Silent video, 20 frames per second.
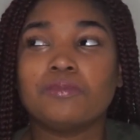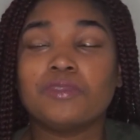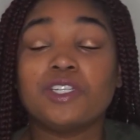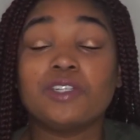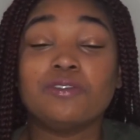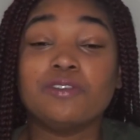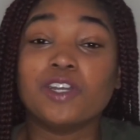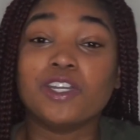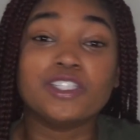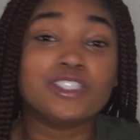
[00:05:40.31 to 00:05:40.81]

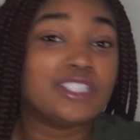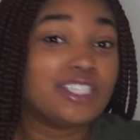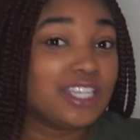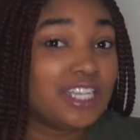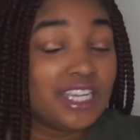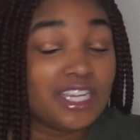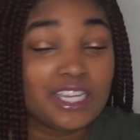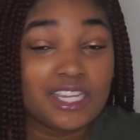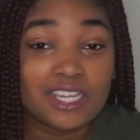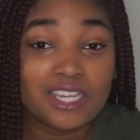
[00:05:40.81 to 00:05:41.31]

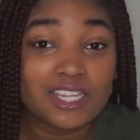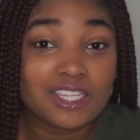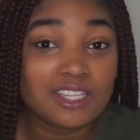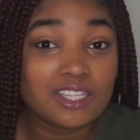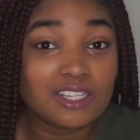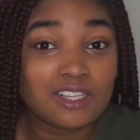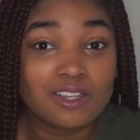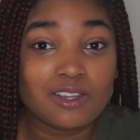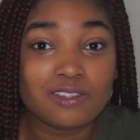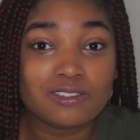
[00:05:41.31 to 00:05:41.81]
diversity
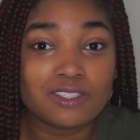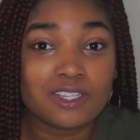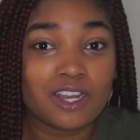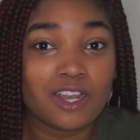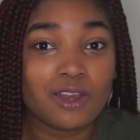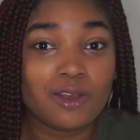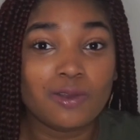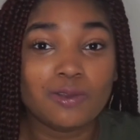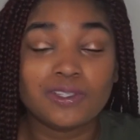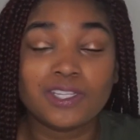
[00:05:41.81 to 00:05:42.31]
in the clothes that
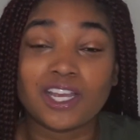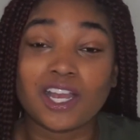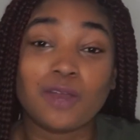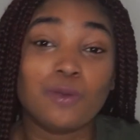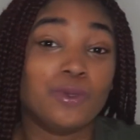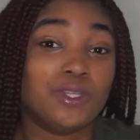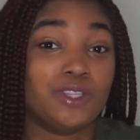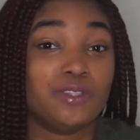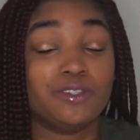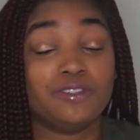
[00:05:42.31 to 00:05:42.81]
I own. Like,
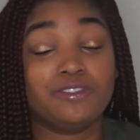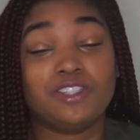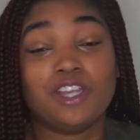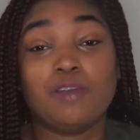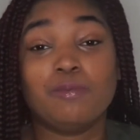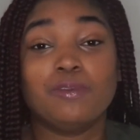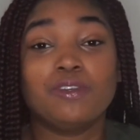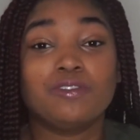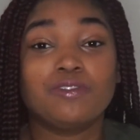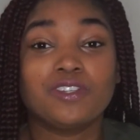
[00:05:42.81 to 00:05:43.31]
I went thrift
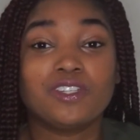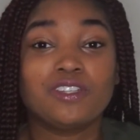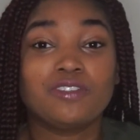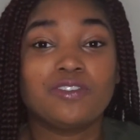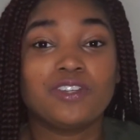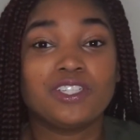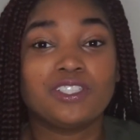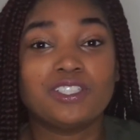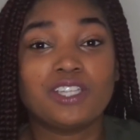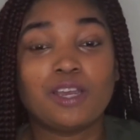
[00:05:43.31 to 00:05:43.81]
shopping for the
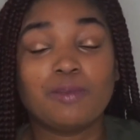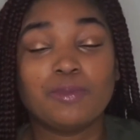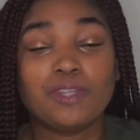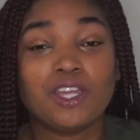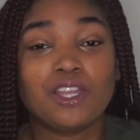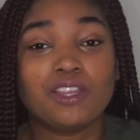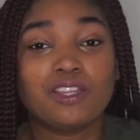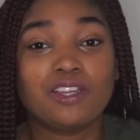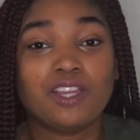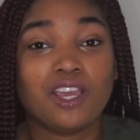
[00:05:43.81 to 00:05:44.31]
first time
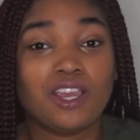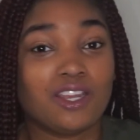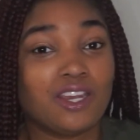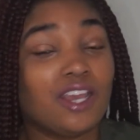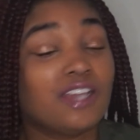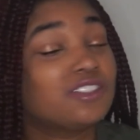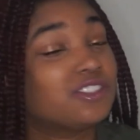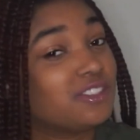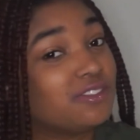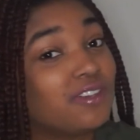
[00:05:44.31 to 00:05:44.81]
the other day and
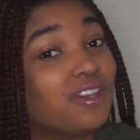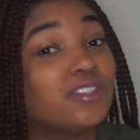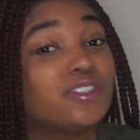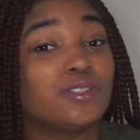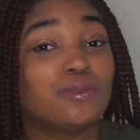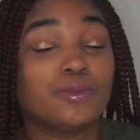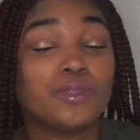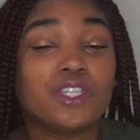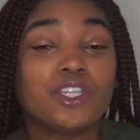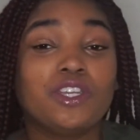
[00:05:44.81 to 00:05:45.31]
actually found
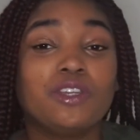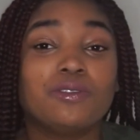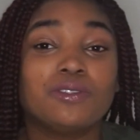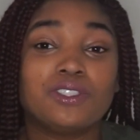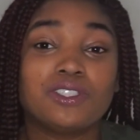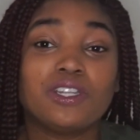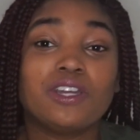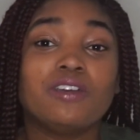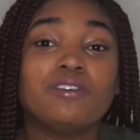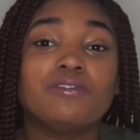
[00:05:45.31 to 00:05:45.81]
some really
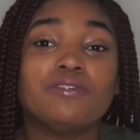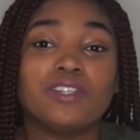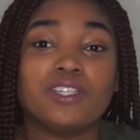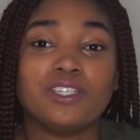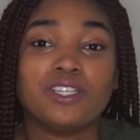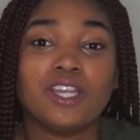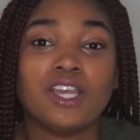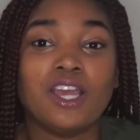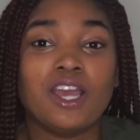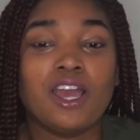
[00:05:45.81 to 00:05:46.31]
cute stuff,
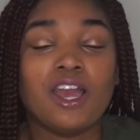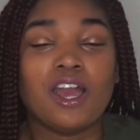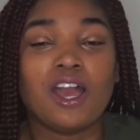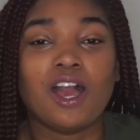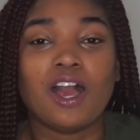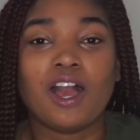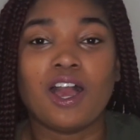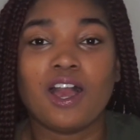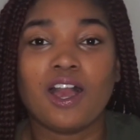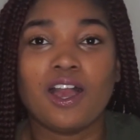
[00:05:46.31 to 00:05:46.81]
and
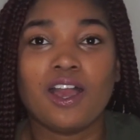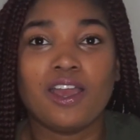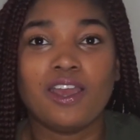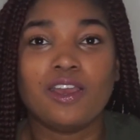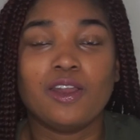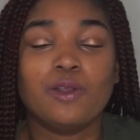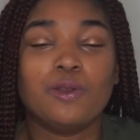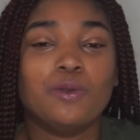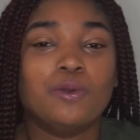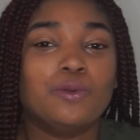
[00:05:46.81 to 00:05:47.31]

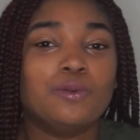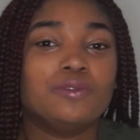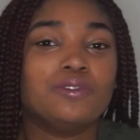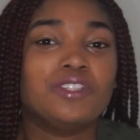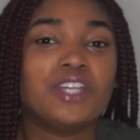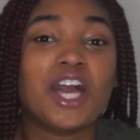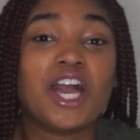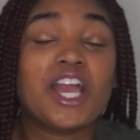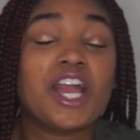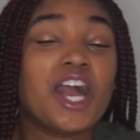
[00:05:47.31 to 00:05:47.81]
I own
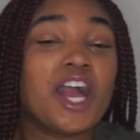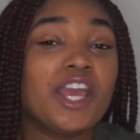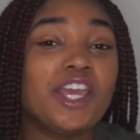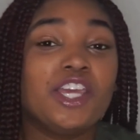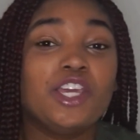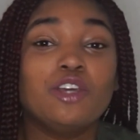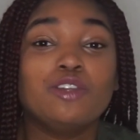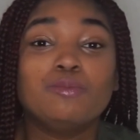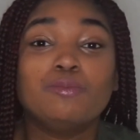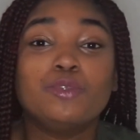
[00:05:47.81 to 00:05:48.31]
thigh high
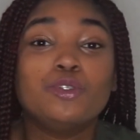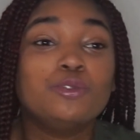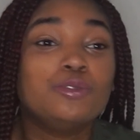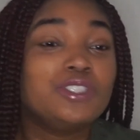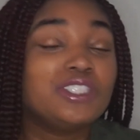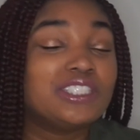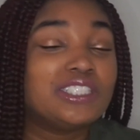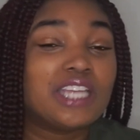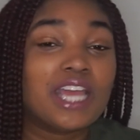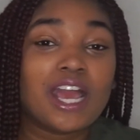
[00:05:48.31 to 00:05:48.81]
heel
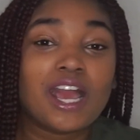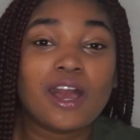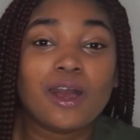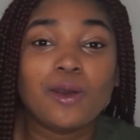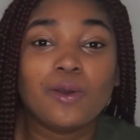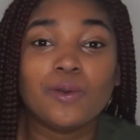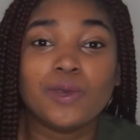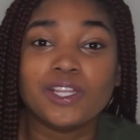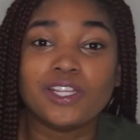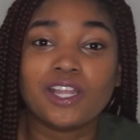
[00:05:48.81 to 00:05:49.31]
boots
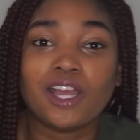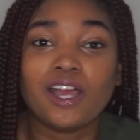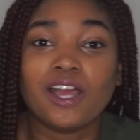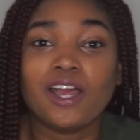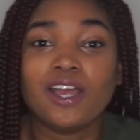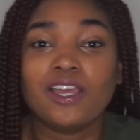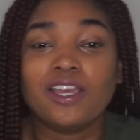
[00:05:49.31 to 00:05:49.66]
now, and I